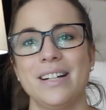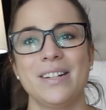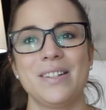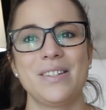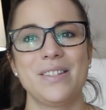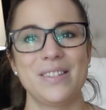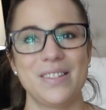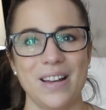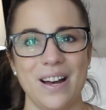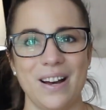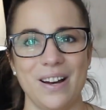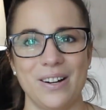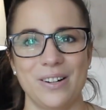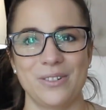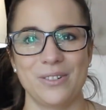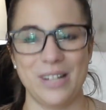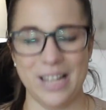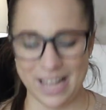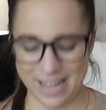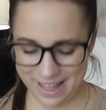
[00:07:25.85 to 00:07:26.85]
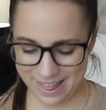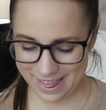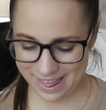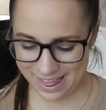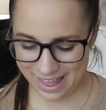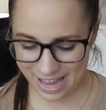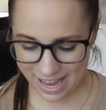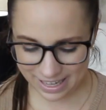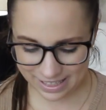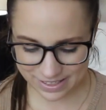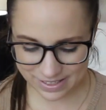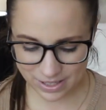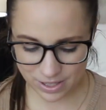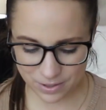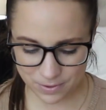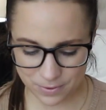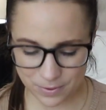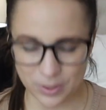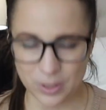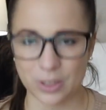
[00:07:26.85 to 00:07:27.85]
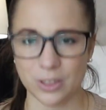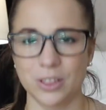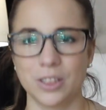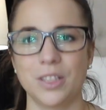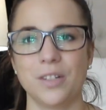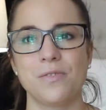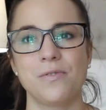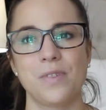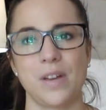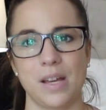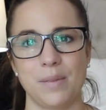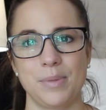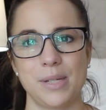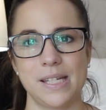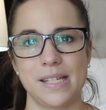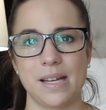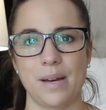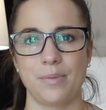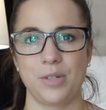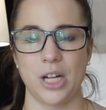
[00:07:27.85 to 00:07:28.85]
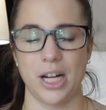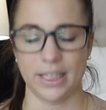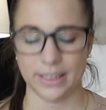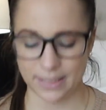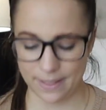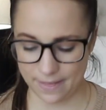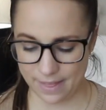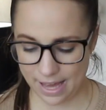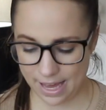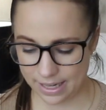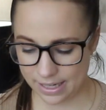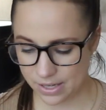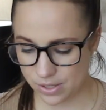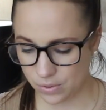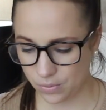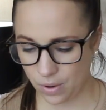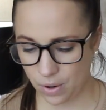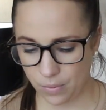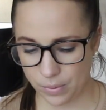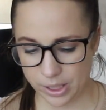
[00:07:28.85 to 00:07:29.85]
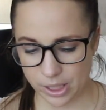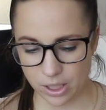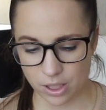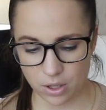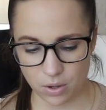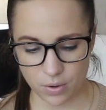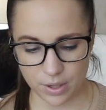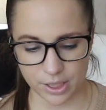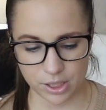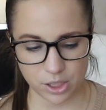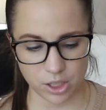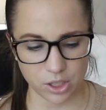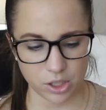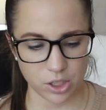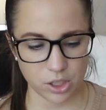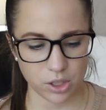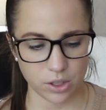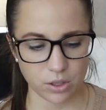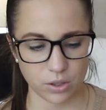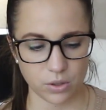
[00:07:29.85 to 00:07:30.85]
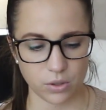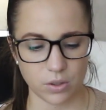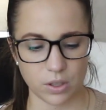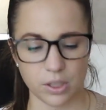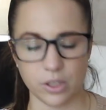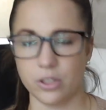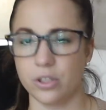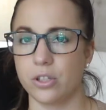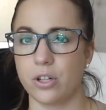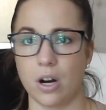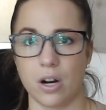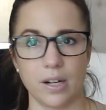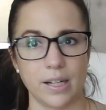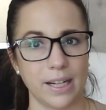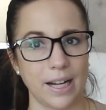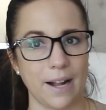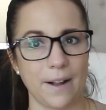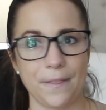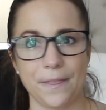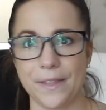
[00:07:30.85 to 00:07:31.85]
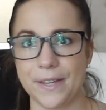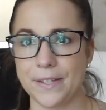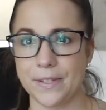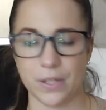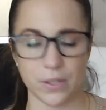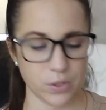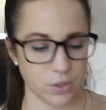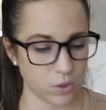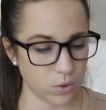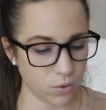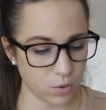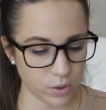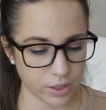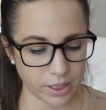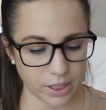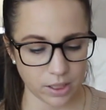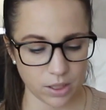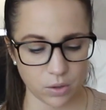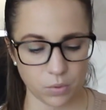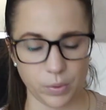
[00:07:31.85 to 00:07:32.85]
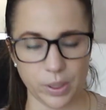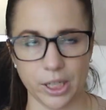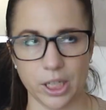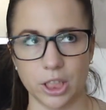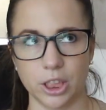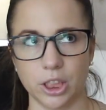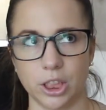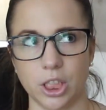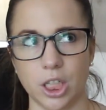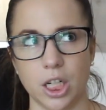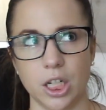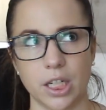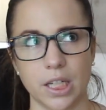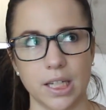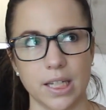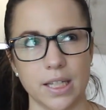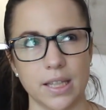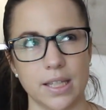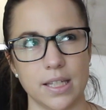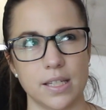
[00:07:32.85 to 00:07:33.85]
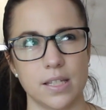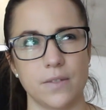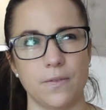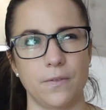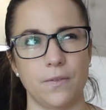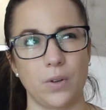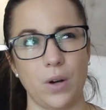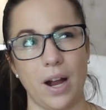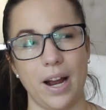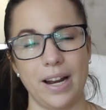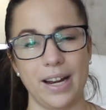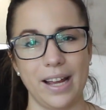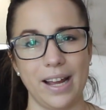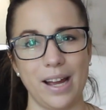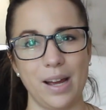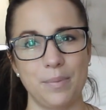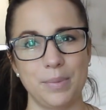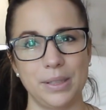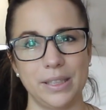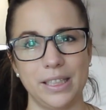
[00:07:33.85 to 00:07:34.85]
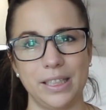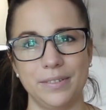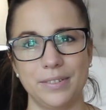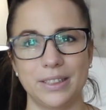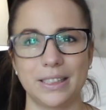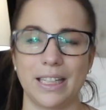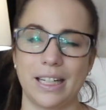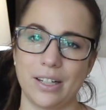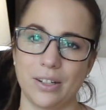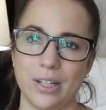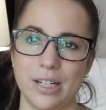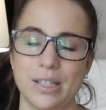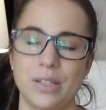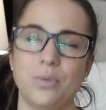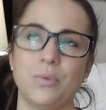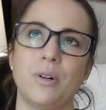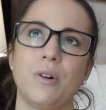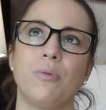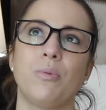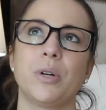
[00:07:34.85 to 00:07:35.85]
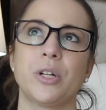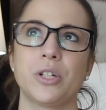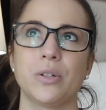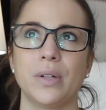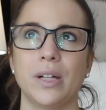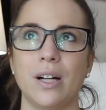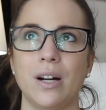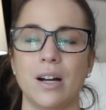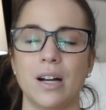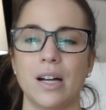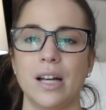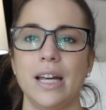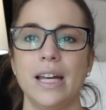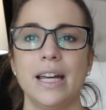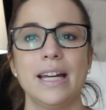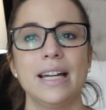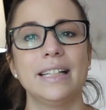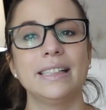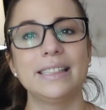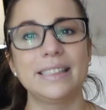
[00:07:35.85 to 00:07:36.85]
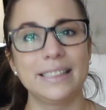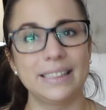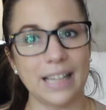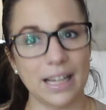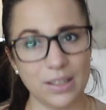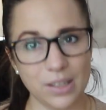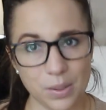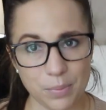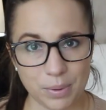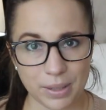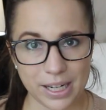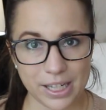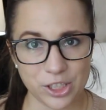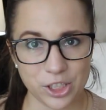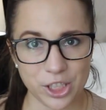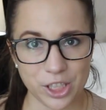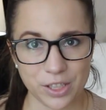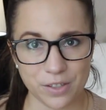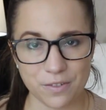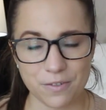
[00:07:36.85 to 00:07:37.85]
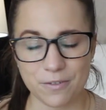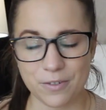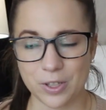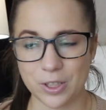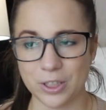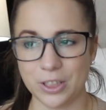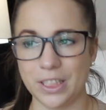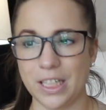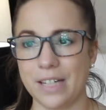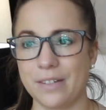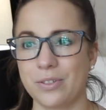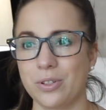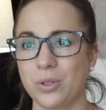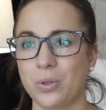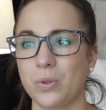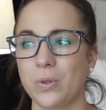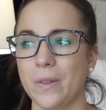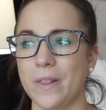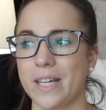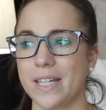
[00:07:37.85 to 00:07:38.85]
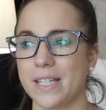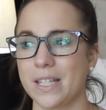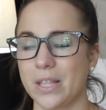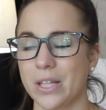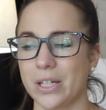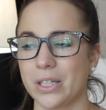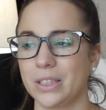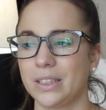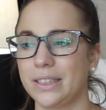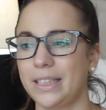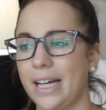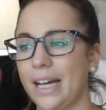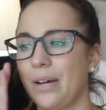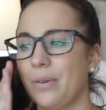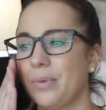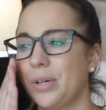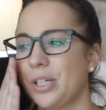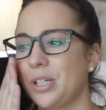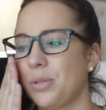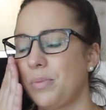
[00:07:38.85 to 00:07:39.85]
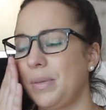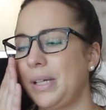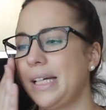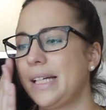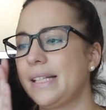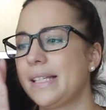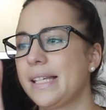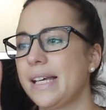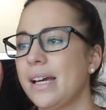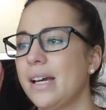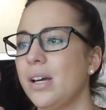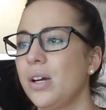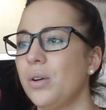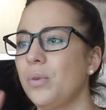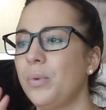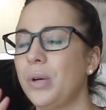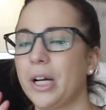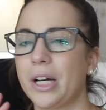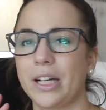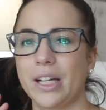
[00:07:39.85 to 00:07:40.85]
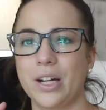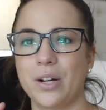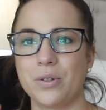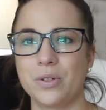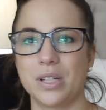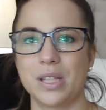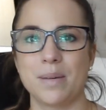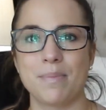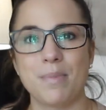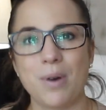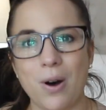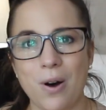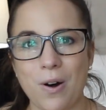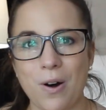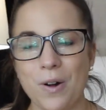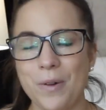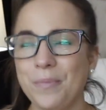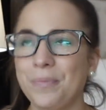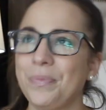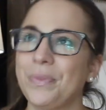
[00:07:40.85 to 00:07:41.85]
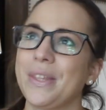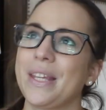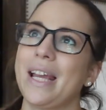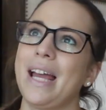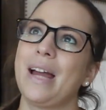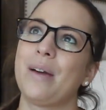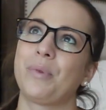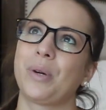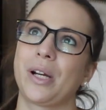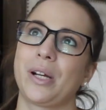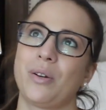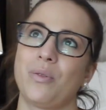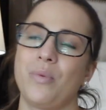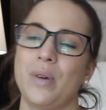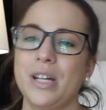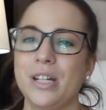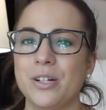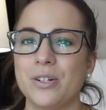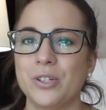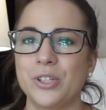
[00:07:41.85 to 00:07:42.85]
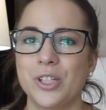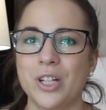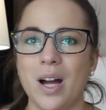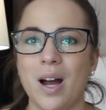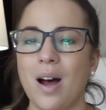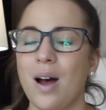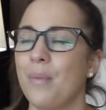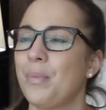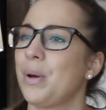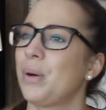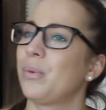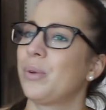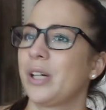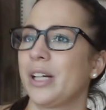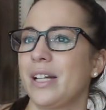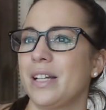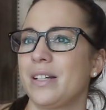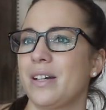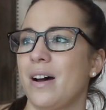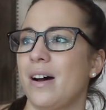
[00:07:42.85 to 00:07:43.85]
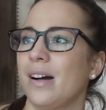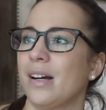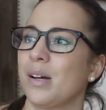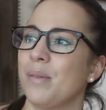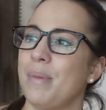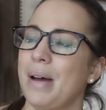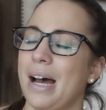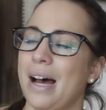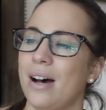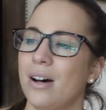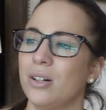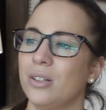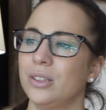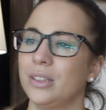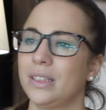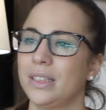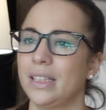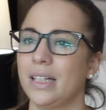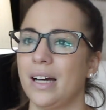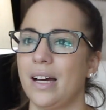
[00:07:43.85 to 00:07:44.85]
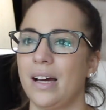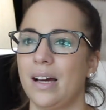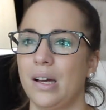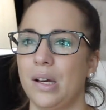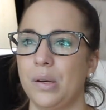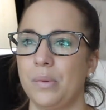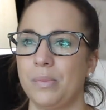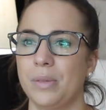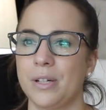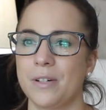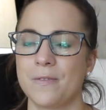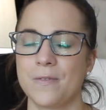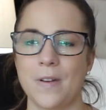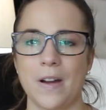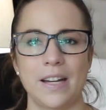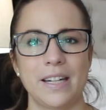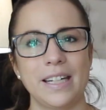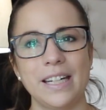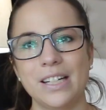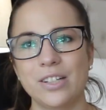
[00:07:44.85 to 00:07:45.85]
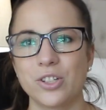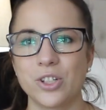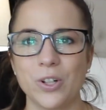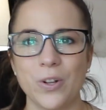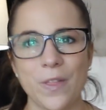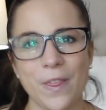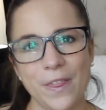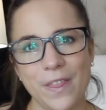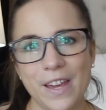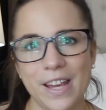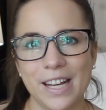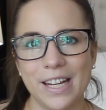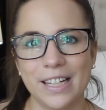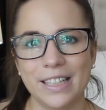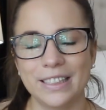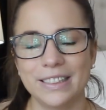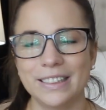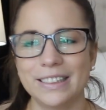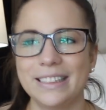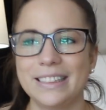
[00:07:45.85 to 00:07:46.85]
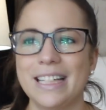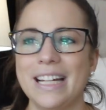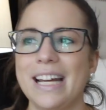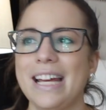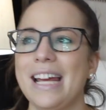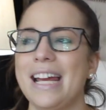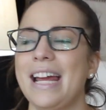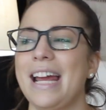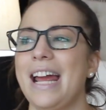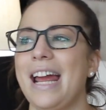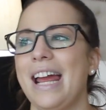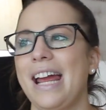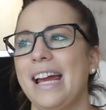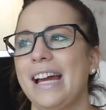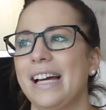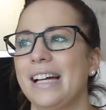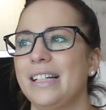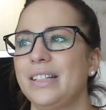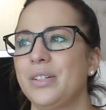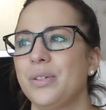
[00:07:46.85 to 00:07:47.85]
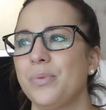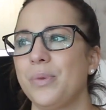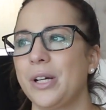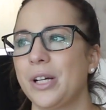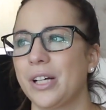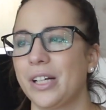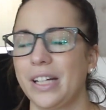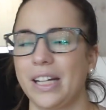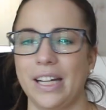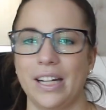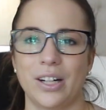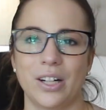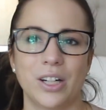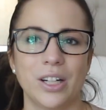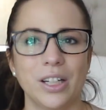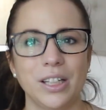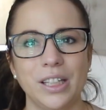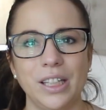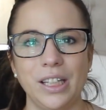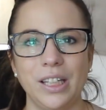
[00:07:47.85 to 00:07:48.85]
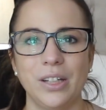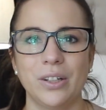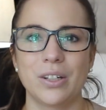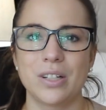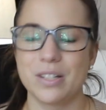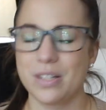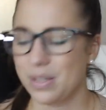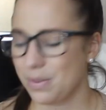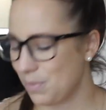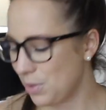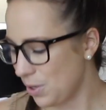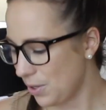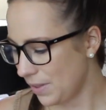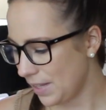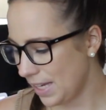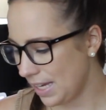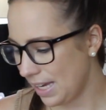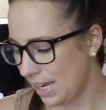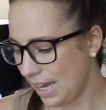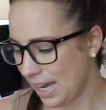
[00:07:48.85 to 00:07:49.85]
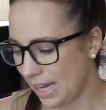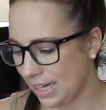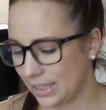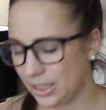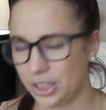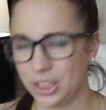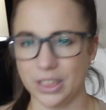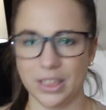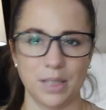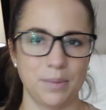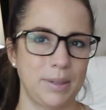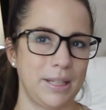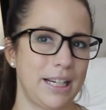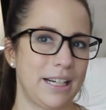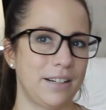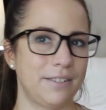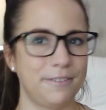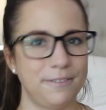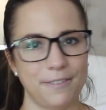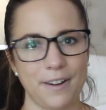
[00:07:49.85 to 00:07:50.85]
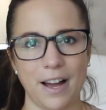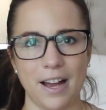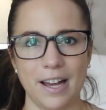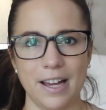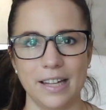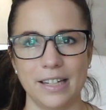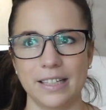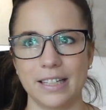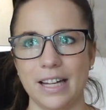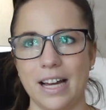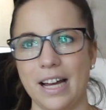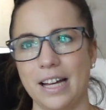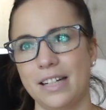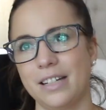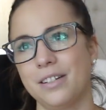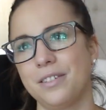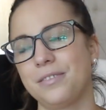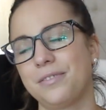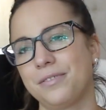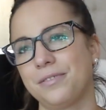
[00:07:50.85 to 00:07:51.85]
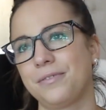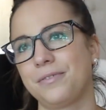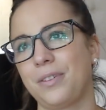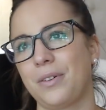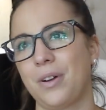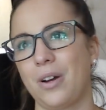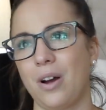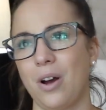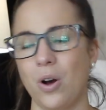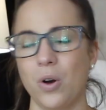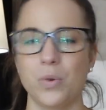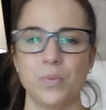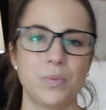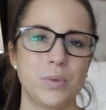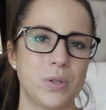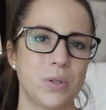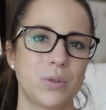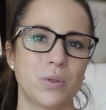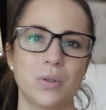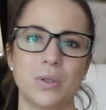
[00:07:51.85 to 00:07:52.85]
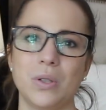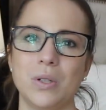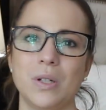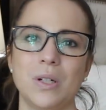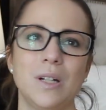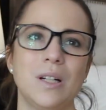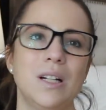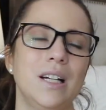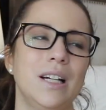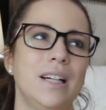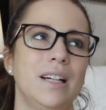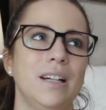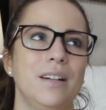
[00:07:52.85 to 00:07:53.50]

So that is our first family subject. That is what we are going to do starting out this school year. We are starting this Friday, I believe. It's kind of crazy. Well, we're doing our celebration first day of school this Thursday, which means we're going to go to the mall and we're going to window shop and we're going to talk about financial things, and we're going to get a cookie or a smoothie, and it's just going to be like a fun kind of homeschool